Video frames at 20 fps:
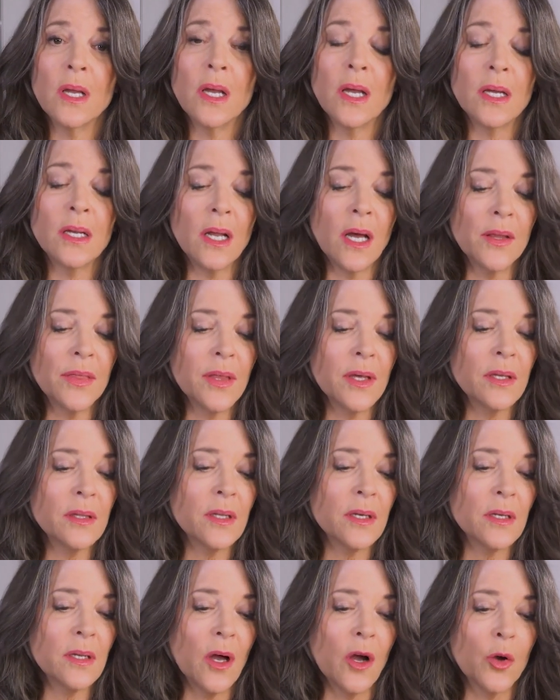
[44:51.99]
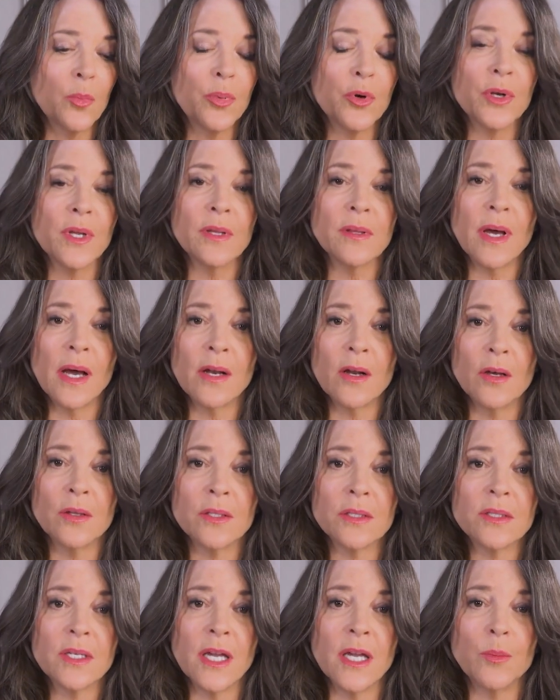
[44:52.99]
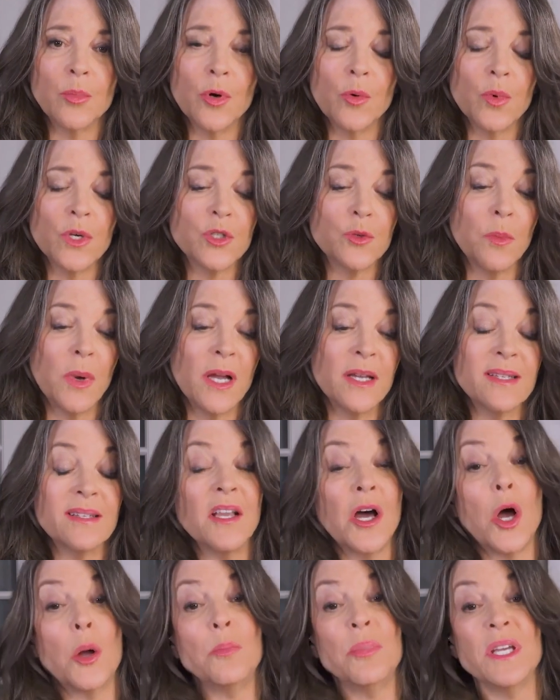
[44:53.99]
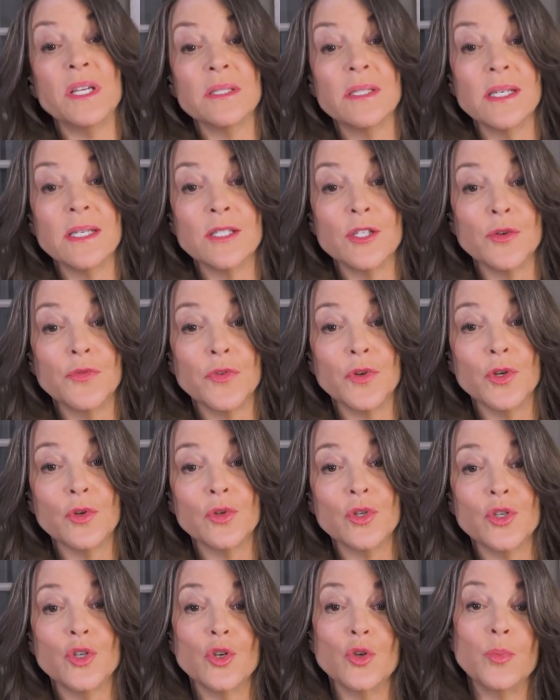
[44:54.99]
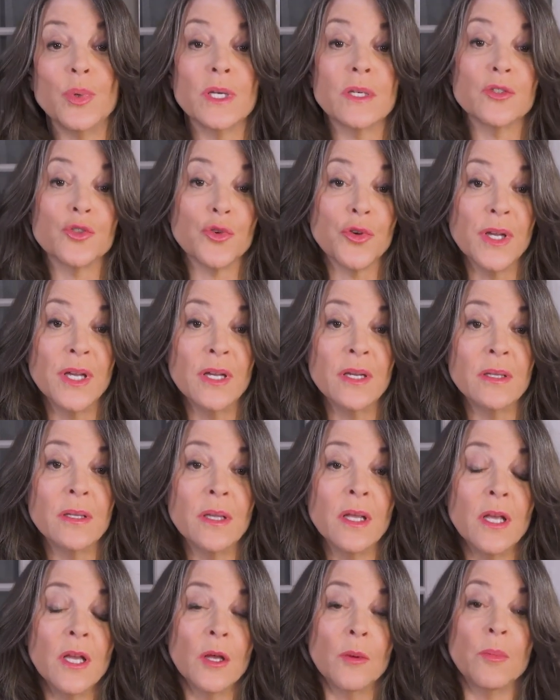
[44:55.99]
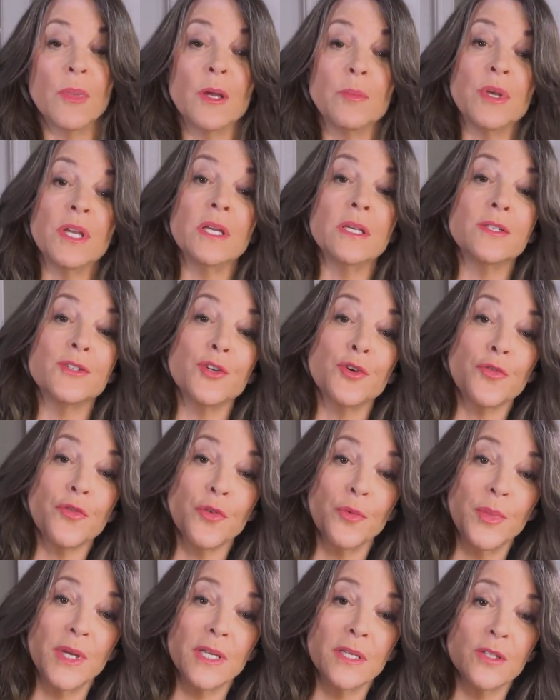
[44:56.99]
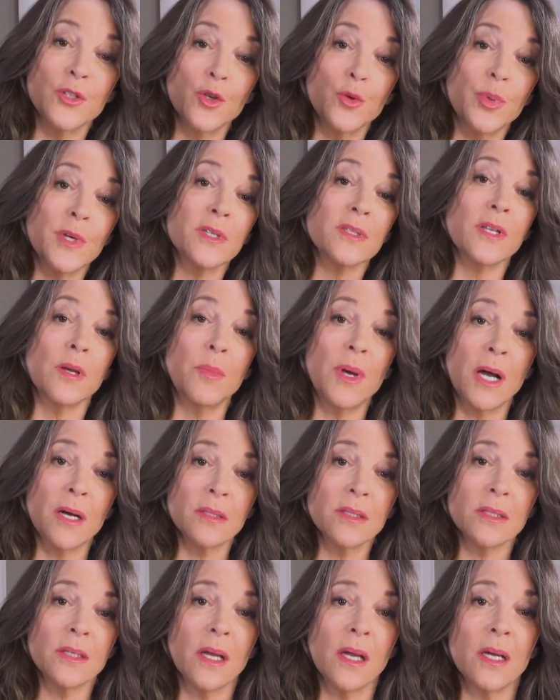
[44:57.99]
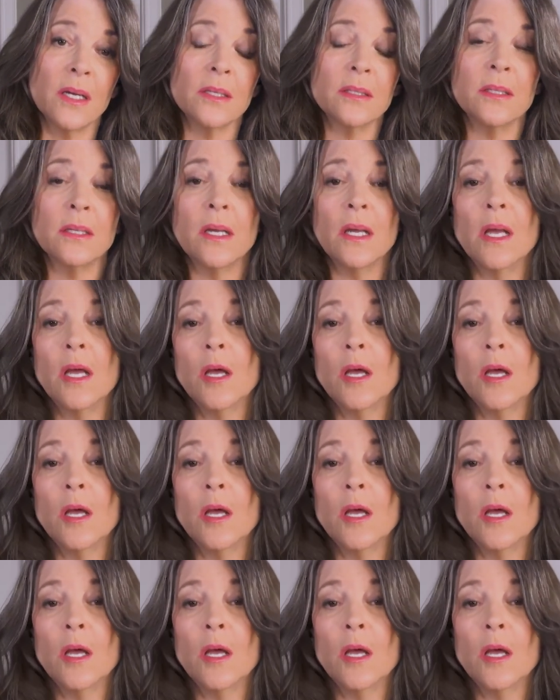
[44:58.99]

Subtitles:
And I think that our putting that on the table, which might not be as easy for you to do because you're in, maybe easier for me to do because I'm outside,